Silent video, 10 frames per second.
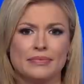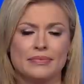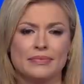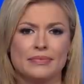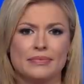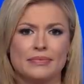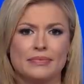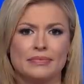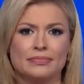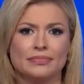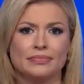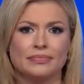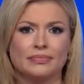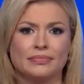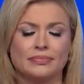
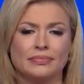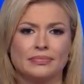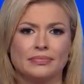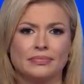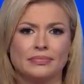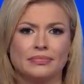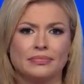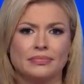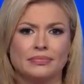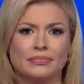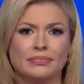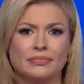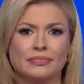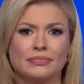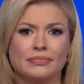
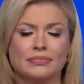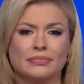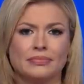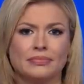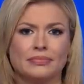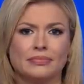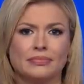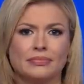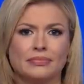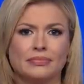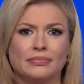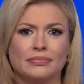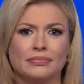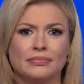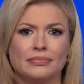
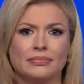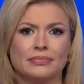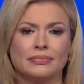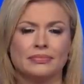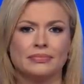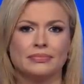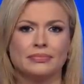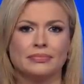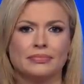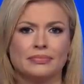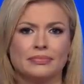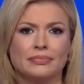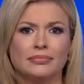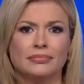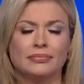
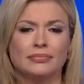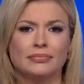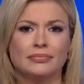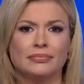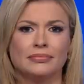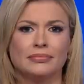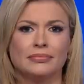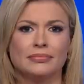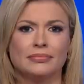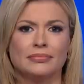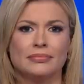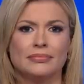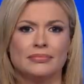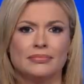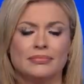
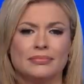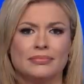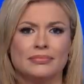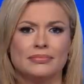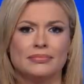This person isn't speaking.